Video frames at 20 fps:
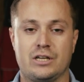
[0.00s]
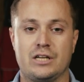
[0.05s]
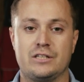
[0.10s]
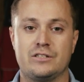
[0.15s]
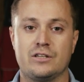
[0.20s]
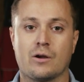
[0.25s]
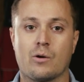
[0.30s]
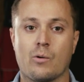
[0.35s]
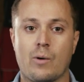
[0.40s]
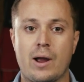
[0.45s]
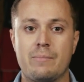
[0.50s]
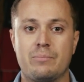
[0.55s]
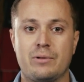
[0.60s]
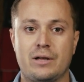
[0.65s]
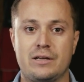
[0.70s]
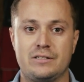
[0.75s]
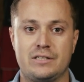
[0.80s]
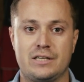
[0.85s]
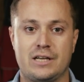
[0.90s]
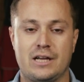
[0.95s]
It's a great
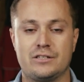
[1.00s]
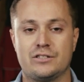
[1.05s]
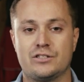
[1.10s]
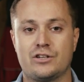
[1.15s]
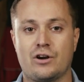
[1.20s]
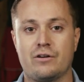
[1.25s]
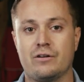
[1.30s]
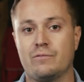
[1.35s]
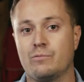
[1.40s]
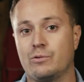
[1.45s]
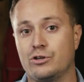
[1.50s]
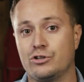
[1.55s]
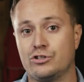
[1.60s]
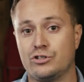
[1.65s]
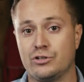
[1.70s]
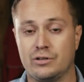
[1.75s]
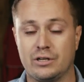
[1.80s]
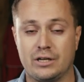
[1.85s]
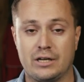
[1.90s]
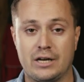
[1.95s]
place to get started when you're
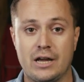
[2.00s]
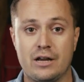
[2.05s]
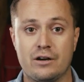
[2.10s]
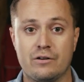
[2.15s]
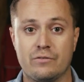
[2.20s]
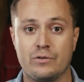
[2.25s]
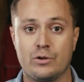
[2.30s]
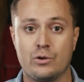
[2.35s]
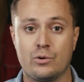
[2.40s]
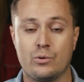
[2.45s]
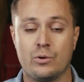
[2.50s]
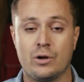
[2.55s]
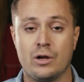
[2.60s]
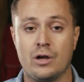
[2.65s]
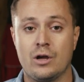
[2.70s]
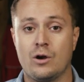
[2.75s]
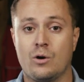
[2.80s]
shooting an interview,